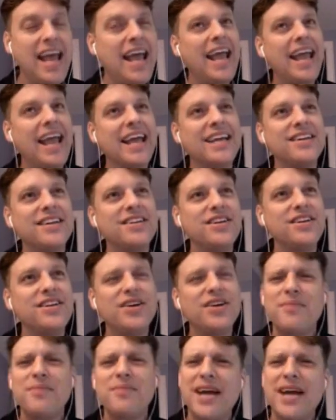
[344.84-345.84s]
And you
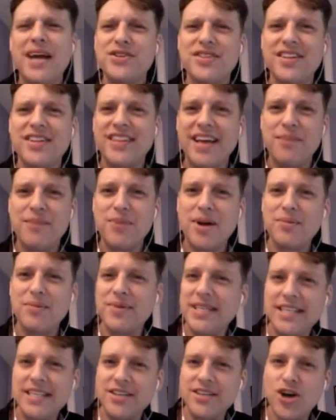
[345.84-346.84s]
can imagine that that
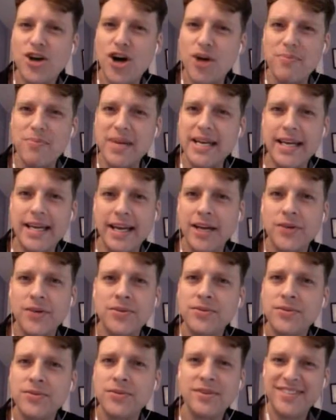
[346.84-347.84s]
probably didn't calm me
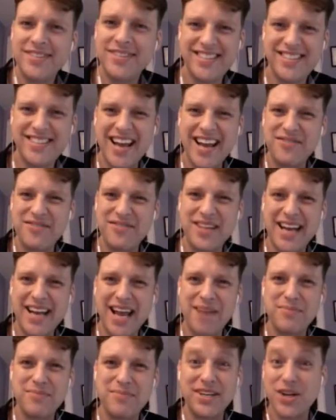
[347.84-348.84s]
down to have that
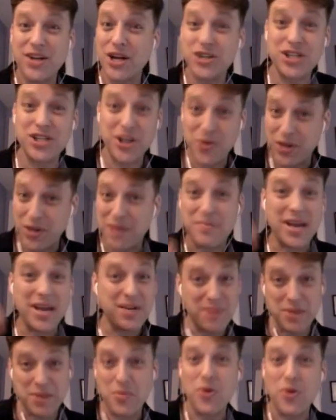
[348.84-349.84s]
happen. It actually only
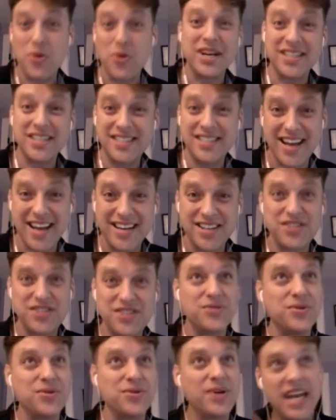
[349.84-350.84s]
made me more excited
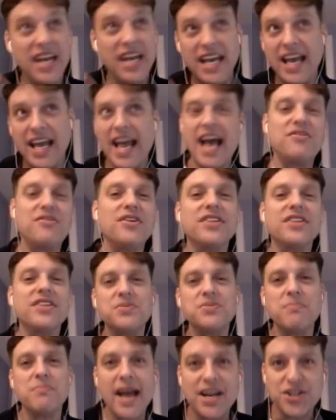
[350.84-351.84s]
to have all this
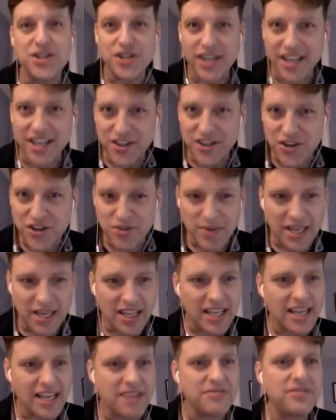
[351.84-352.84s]
magic enter my
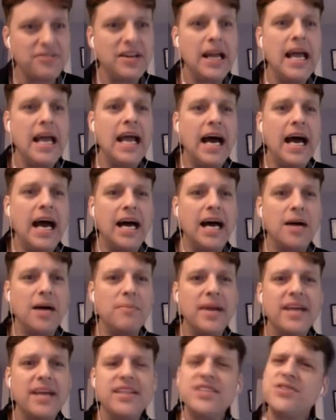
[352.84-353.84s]
life. Um,
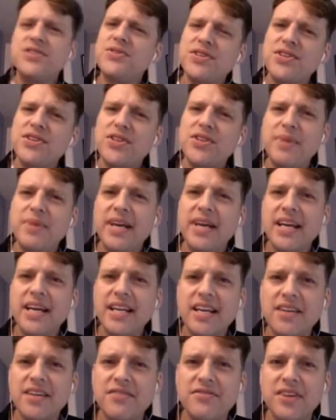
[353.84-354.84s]
and this is also the
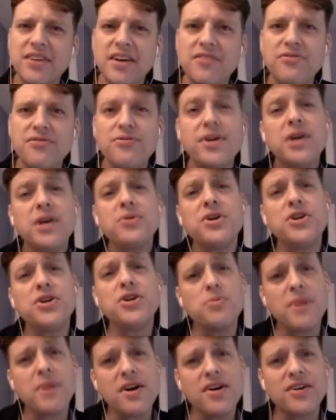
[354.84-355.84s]
beginning of uh, frequent
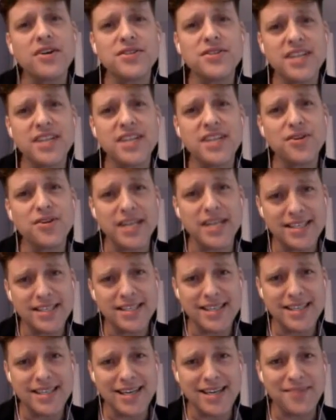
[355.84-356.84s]
numerical
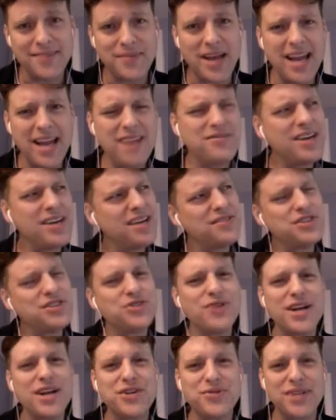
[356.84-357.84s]
synchronicity. I have kind of a
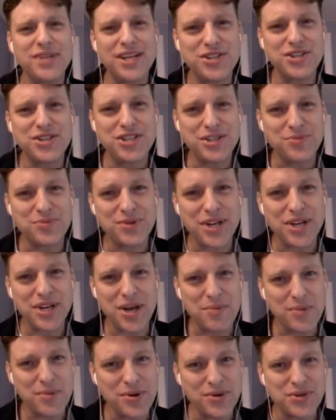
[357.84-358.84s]
strange relationship with
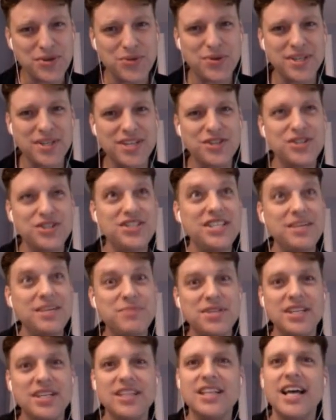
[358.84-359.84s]
numbers where they just seem
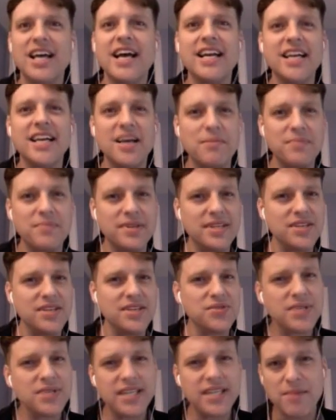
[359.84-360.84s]
to line up in
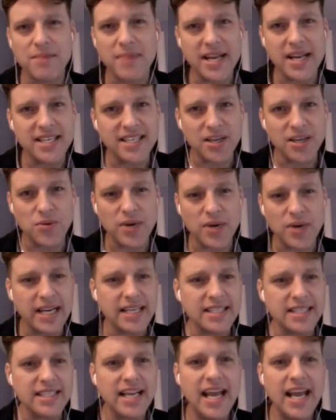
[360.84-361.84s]
these really amazing
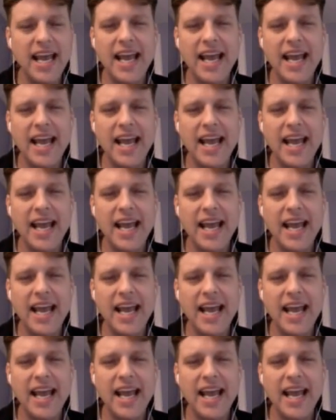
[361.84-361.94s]
ways.